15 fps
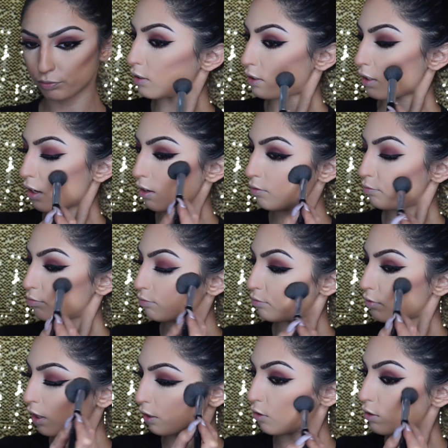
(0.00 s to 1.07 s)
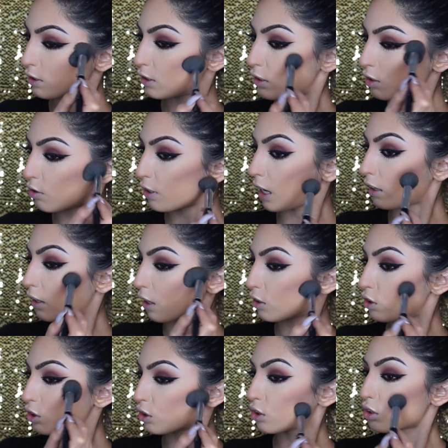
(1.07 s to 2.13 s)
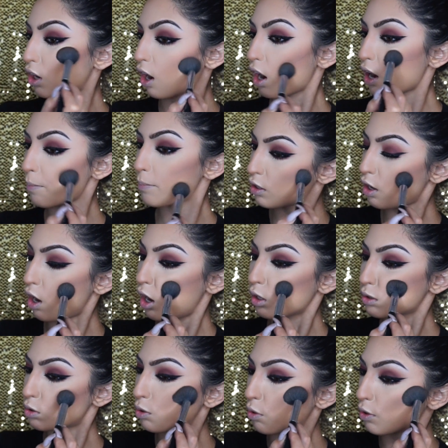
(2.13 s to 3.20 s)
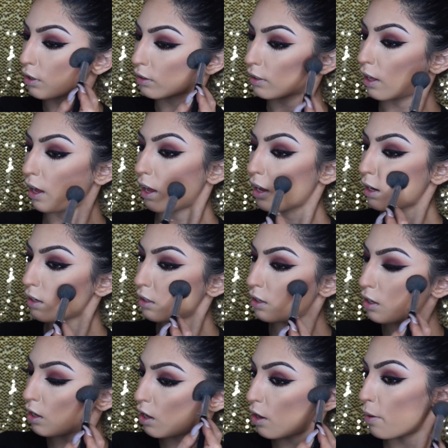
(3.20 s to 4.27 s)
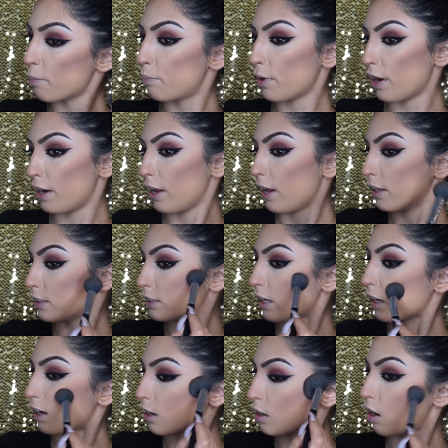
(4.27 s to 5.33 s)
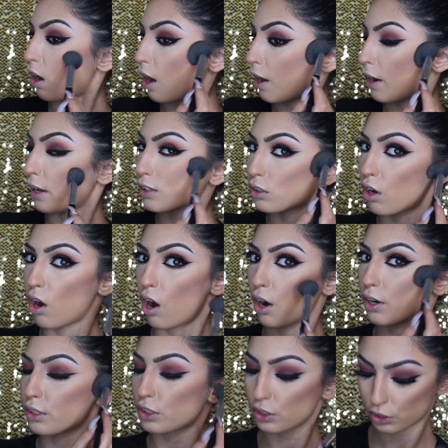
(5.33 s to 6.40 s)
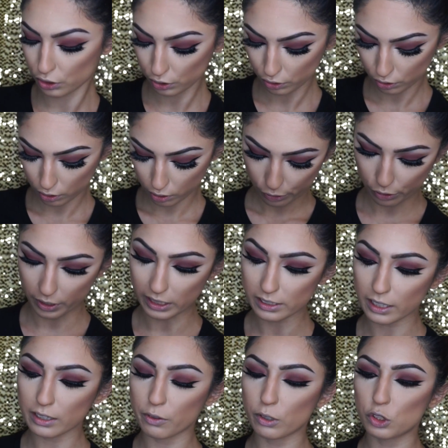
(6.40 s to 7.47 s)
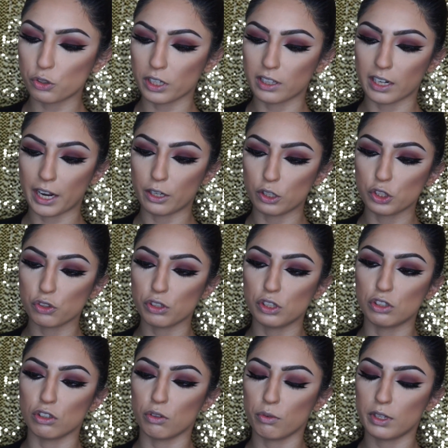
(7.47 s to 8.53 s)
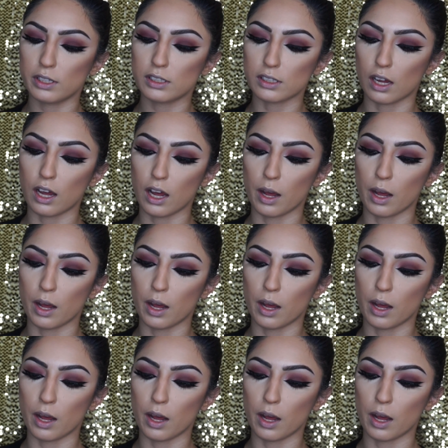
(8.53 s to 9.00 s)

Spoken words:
See? Like you still get that sharp contour line, but it's like not as harsh. So that's like a little trick that I usually do is